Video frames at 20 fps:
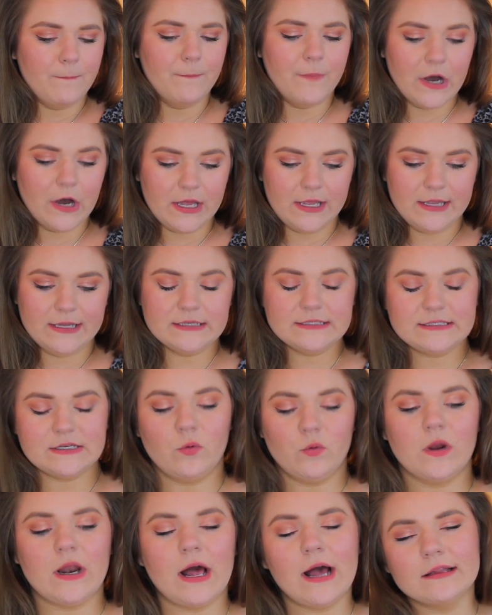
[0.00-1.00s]
But
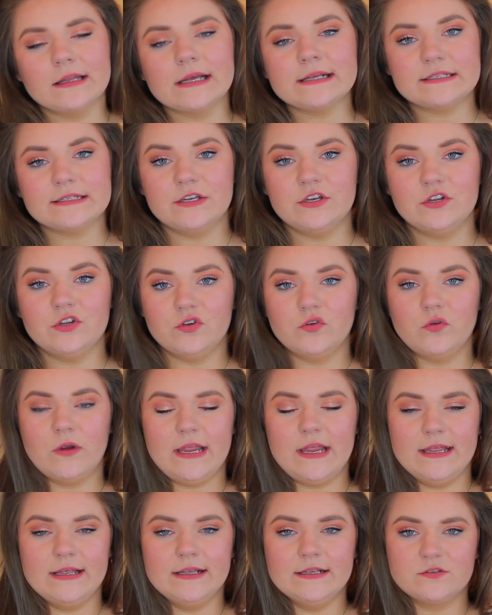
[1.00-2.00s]
what I like to do
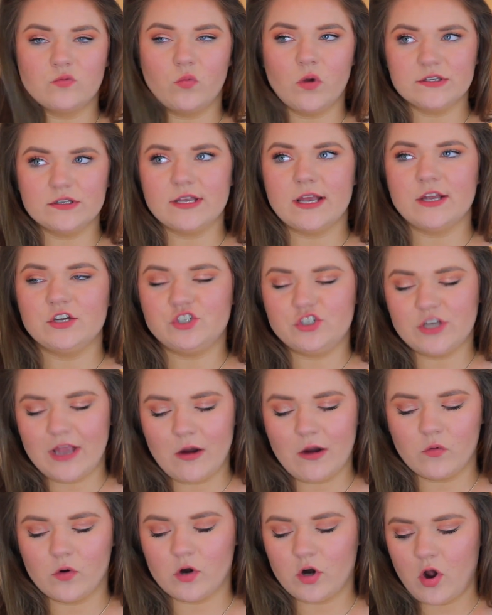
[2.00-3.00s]
is once I
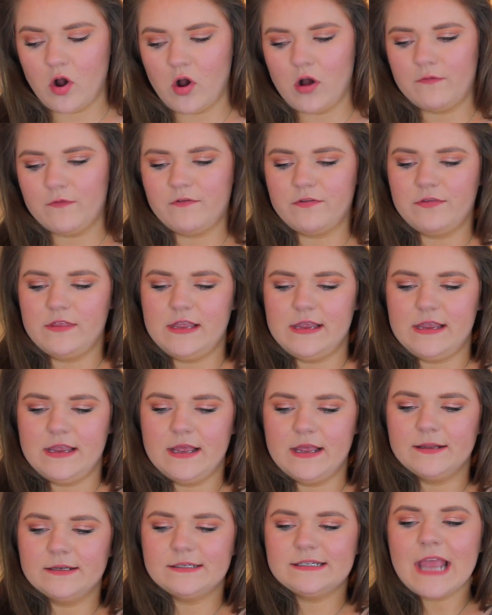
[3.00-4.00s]
shower off
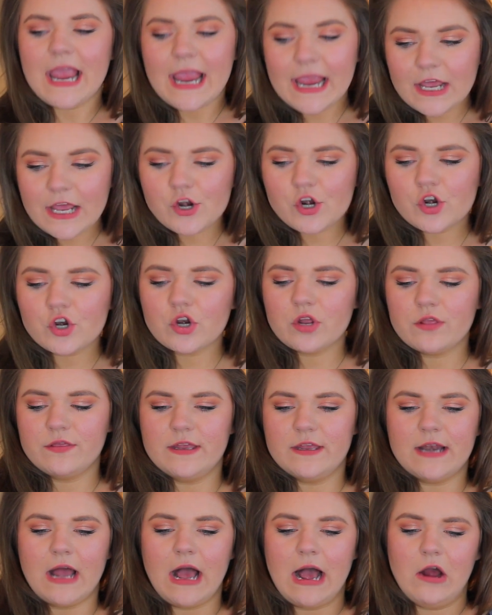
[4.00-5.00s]
the tanner,
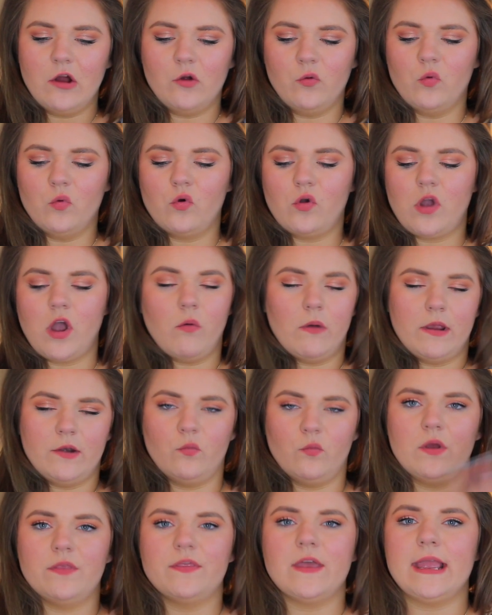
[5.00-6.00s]
then I will go in
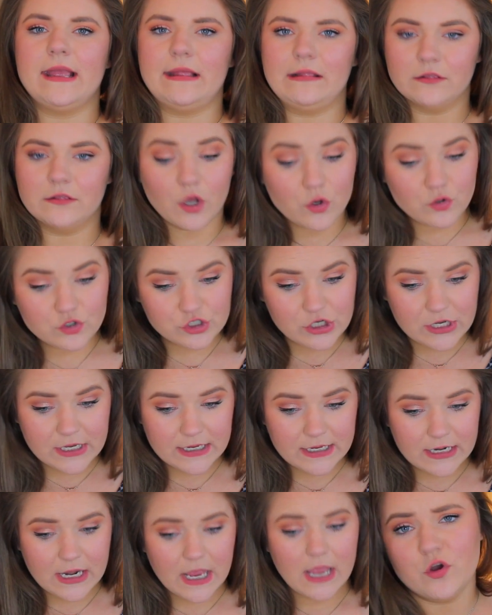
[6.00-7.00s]
with a
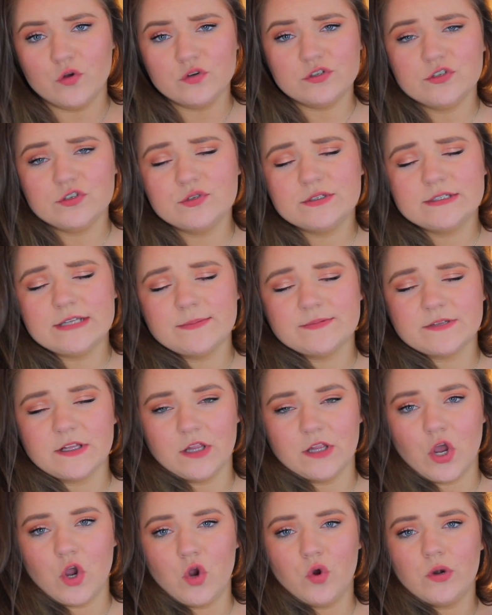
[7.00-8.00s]
lotion. Those 2 steps
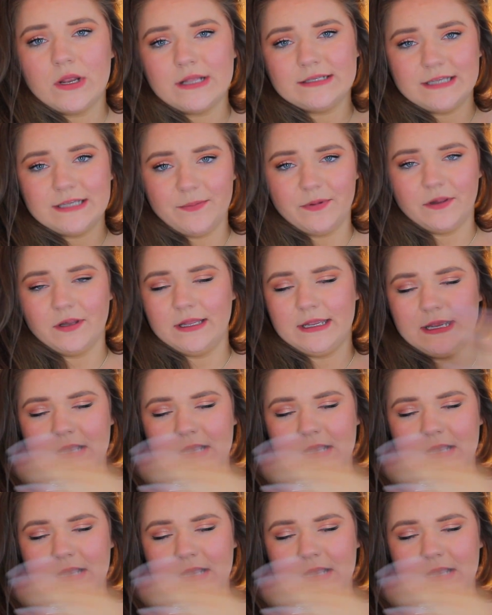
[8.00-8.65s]
alone typically